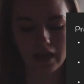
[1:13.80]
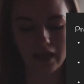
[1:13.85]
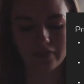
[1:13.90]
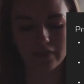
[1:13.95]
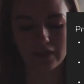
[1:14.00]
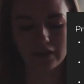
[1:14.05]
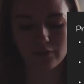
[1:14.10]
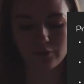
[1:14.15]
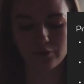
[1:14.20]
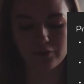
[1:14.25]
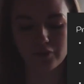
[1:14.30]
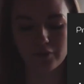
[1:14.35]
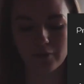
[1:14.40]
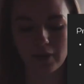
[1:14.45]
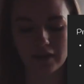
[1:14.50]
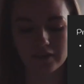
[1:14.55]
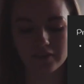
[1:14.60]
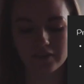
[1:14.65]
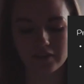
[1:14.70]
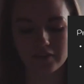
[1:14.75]
and they'd also
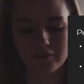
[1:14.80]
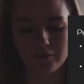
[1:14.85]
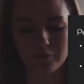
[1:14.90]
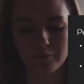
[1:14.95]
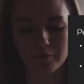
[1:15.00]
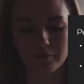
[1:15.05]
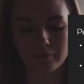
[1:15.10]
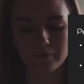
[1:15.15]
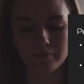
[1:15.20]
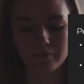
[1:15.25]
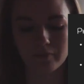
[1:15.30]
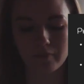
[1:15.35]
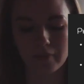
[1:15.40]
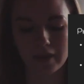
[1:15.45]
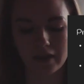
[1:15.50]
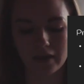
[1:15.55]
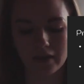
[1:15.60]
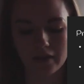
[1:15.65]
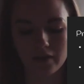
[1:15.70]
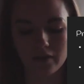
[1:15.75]
acted for
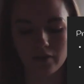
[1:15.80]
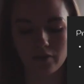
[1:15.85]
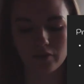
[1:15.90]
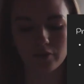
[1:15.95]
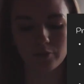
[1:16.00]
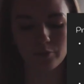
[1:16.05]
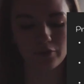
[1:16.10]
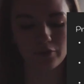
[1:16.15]
me on